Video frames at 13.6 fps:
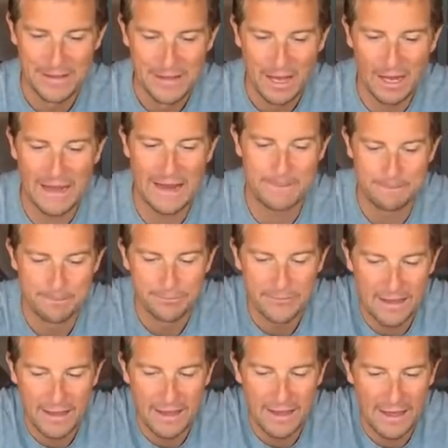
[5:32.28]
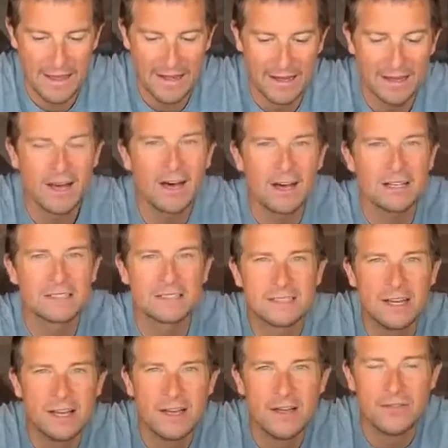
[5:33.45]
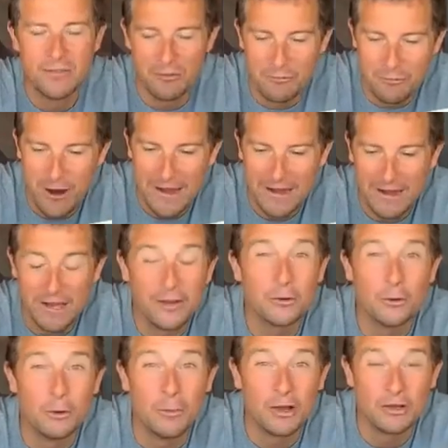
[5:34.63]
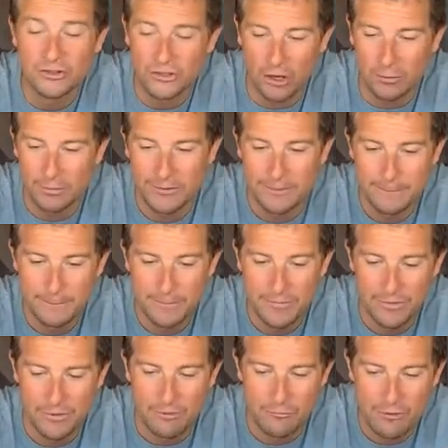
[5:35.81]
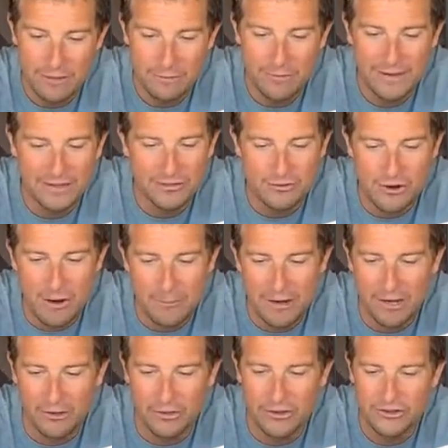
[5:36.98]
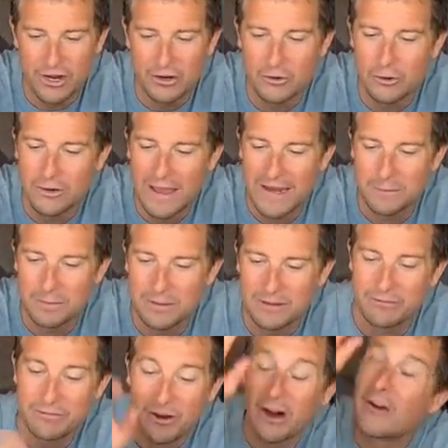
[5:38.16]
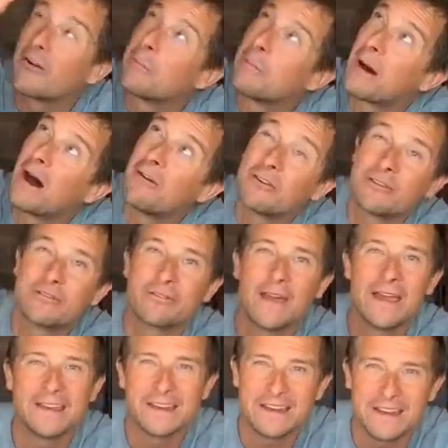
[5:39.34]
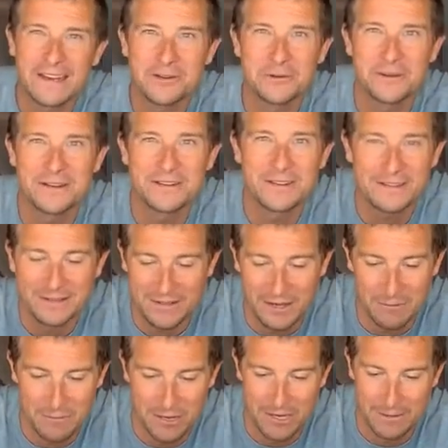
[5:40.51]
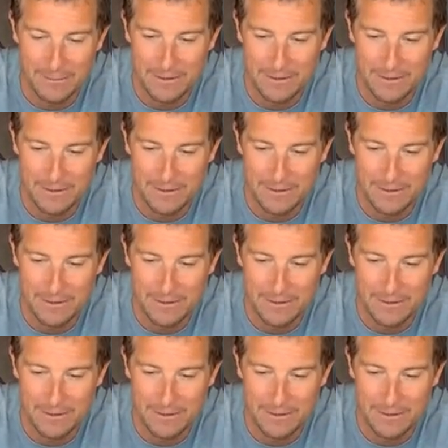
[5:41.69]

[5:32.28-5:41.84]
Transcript: Okay. At last, the rain had almost stopped. The rhythmic drumming on the jungle canopy far above had faded into a distant murmur.